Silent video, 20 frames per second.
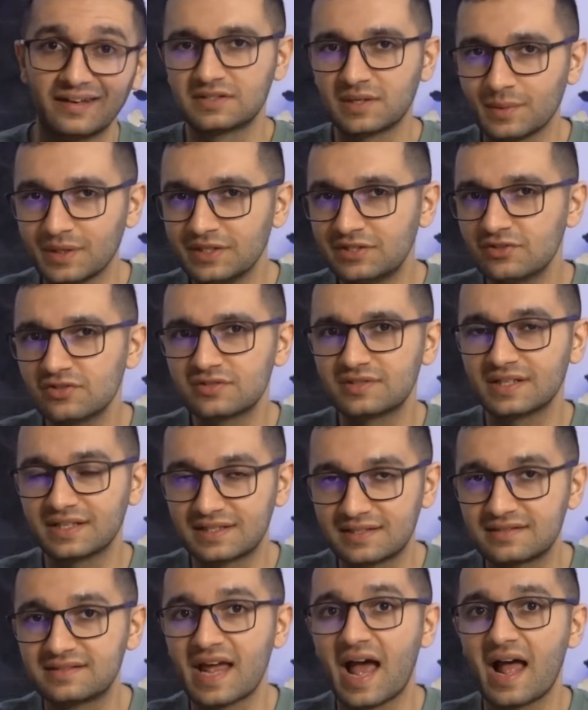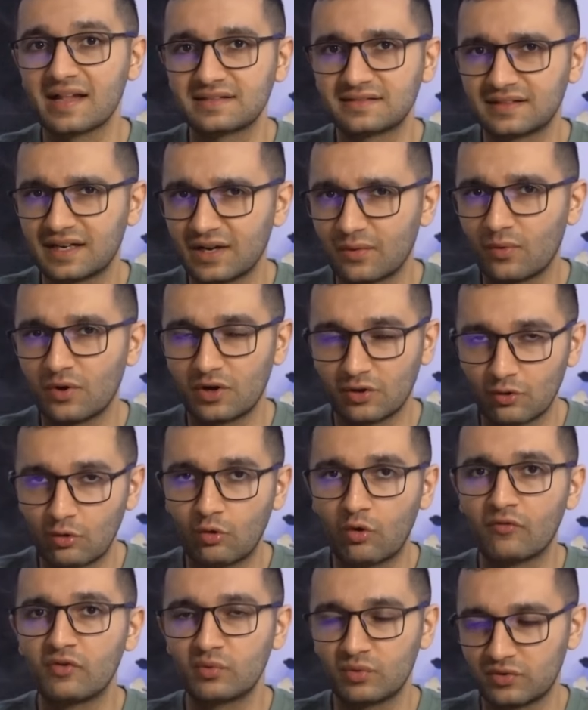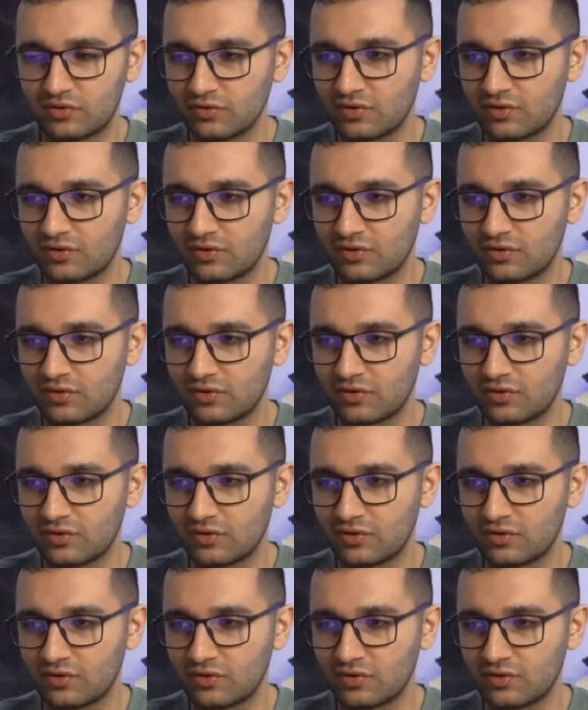Some interesting stats that I want to go over with